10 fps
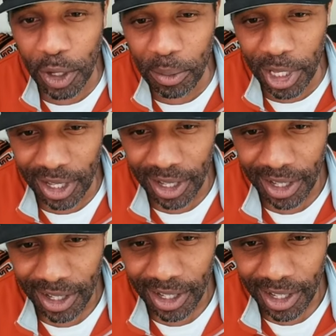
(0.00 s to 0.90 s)
it be?
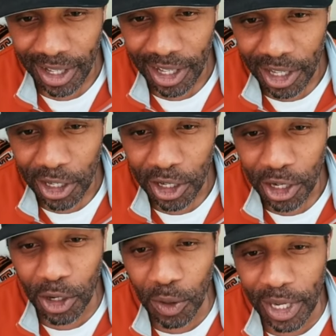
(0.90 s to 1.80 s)

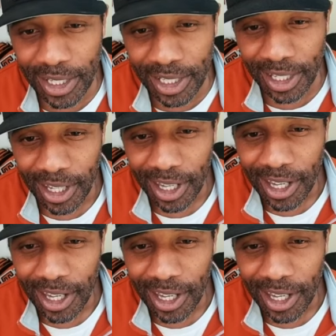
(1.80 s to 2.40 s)
who is it?